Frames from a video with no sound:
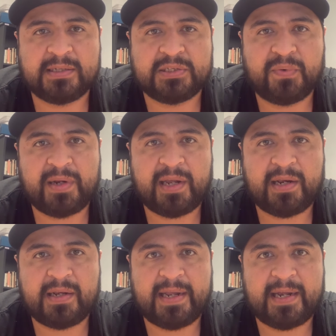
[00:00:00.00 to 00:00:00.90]
So
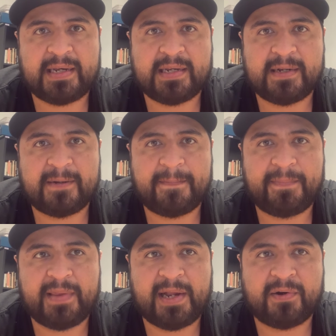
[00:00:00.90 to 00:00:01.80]
again,
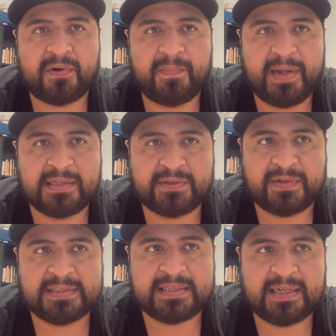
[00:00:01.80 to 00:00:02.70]
that Uncle Ben
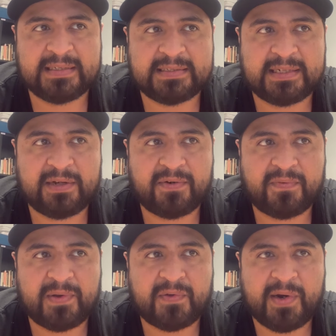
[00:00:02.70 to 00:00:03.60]
sort of says,
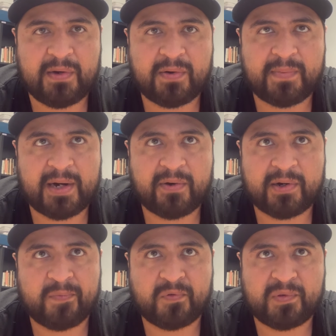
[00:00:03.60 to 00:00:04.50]
with great power
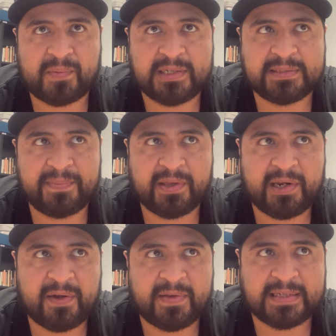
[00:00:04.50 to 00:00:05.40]
comes
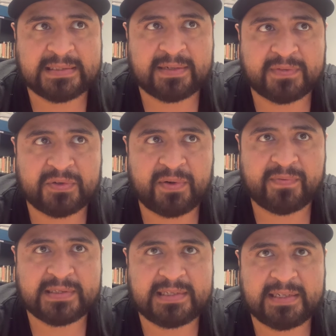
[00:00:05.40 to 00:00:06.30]
responsibility. All that stuff sort
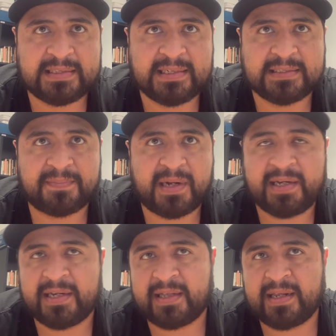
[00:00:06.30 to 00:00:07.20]
of sticks in his
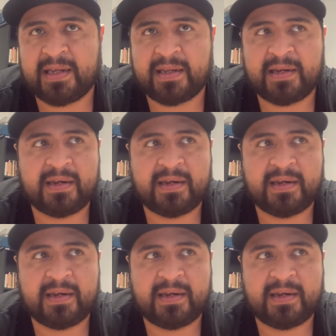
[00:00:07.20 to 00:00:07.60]
mind at the end.